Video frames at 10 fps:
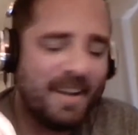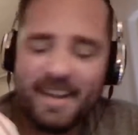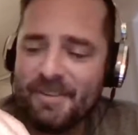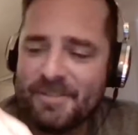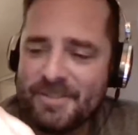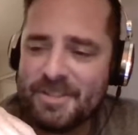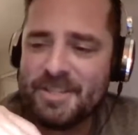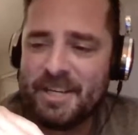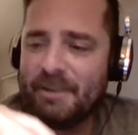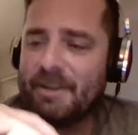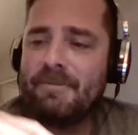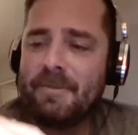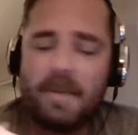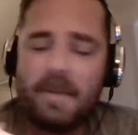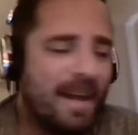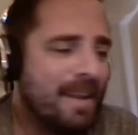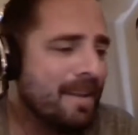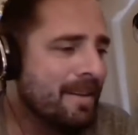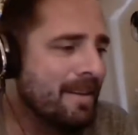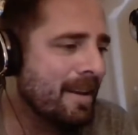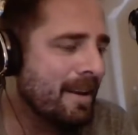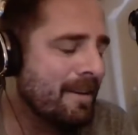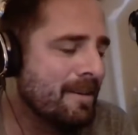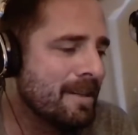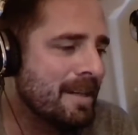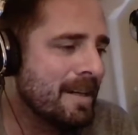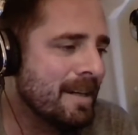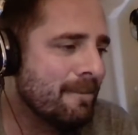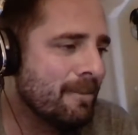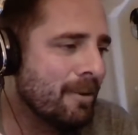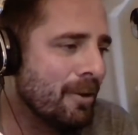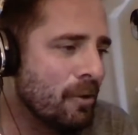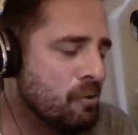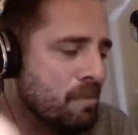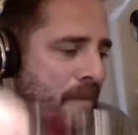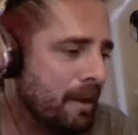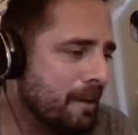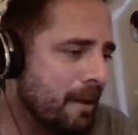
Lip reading: And I was just hearing from God, through the Holy Spirit,